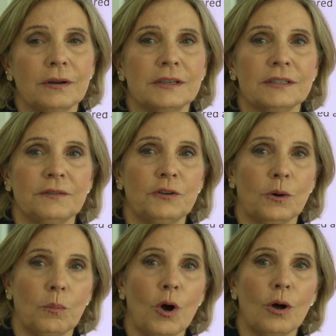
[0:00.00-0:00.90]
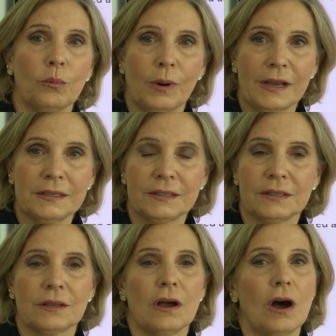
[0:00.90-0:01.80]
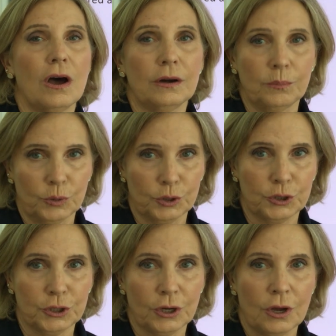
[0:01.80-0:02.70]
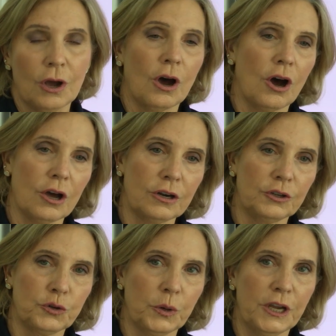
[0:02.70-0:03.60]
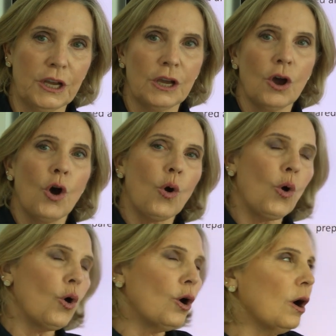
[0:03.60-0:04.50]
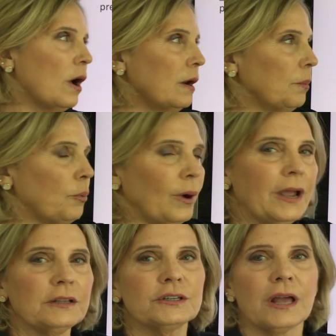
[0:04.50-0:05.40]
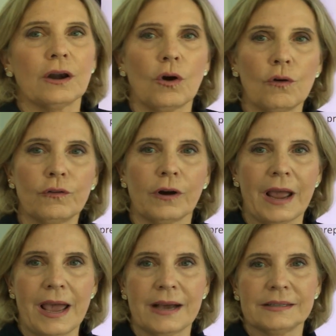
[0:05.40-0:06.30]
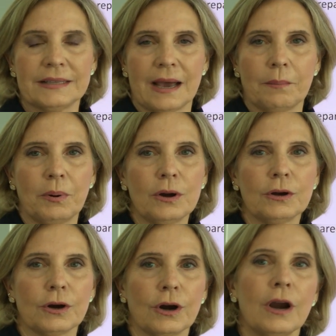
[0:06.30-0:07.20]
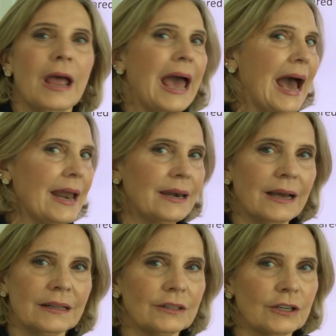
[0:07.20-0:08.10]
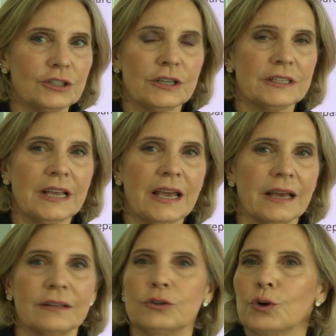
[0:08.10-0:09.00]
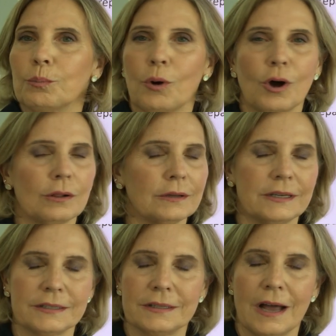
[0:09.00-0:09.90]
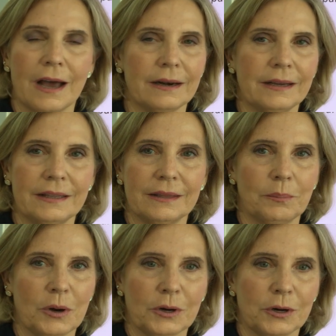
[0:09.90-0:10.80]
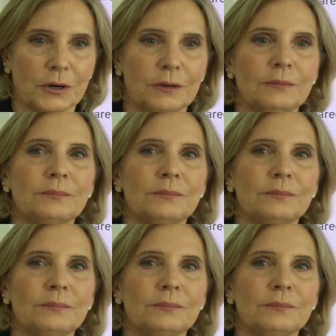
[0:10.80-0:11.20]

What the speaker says: is if your ball rests on a bush, on a tree, or on a branch that overhangs that bunker and not touching sand, your ball is not in the bunker.